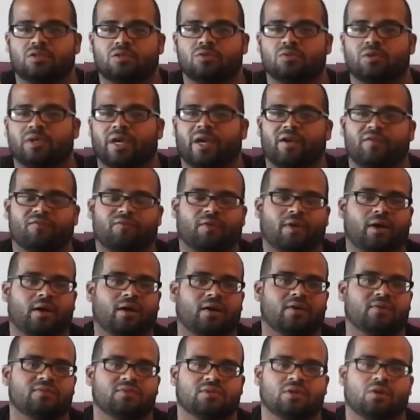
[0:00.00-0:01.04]

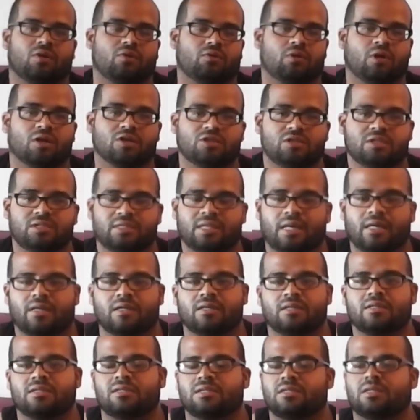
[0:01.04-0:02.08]
2K5s, the Huaraches, that
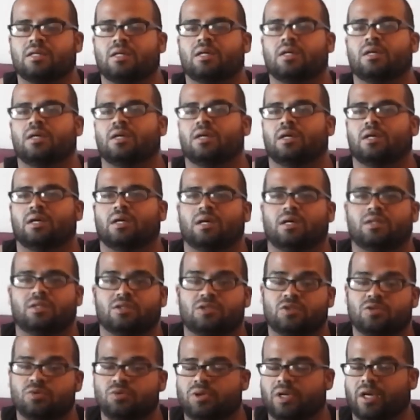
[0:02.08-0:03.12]
is, and the
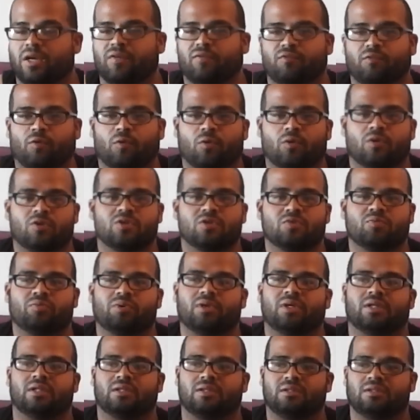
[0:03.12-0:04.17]
2K4s.
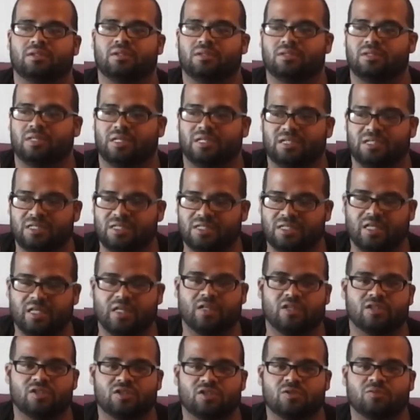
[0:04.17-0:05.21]
But his
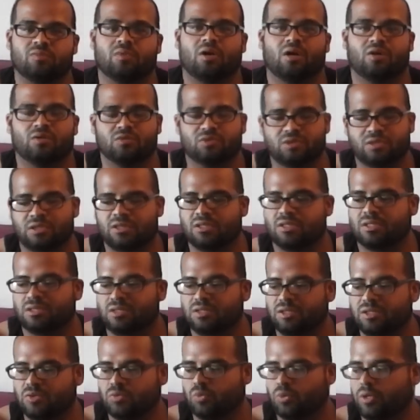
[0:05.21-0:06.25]
signature models is
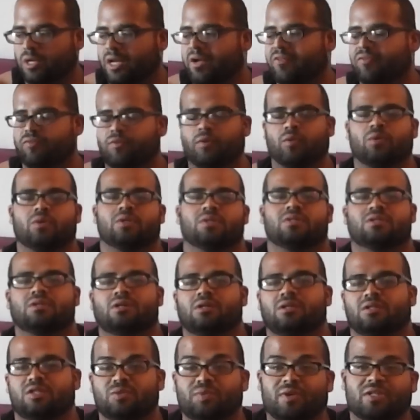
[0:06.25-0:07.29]
what I focused
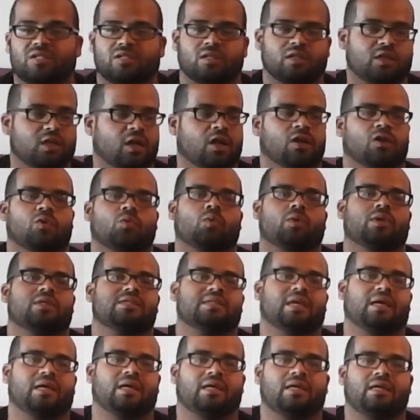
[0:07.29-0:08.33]
on, especially colorways
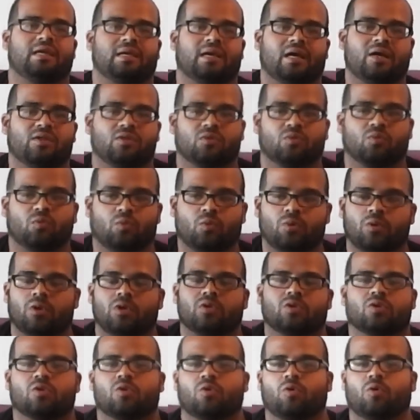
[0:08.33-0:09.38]
that he either wore
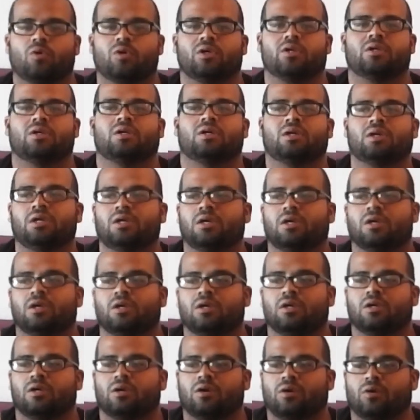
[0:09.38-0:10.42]
on the court
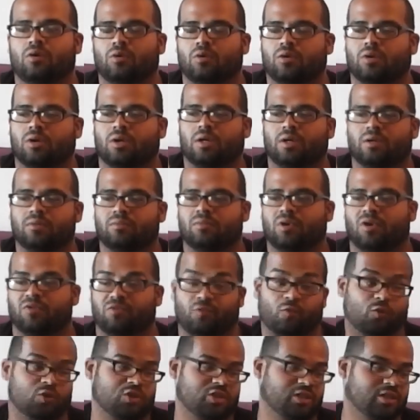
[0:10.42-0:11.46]
or,
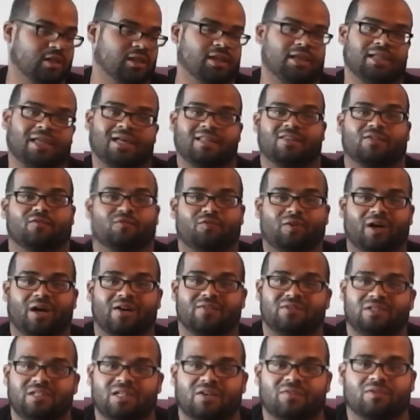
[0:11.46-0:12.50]
unfortunately, like the
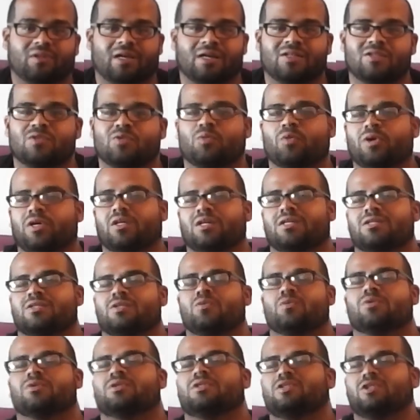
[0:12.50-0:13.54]
5s, he never got to wear because he
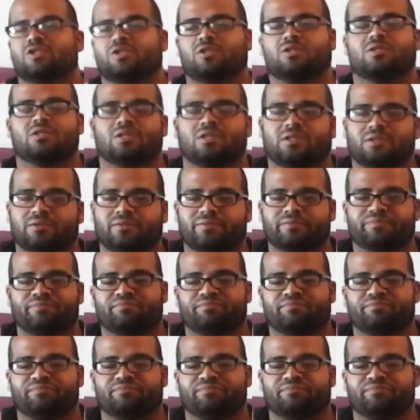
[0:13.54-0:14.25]
was injured. So,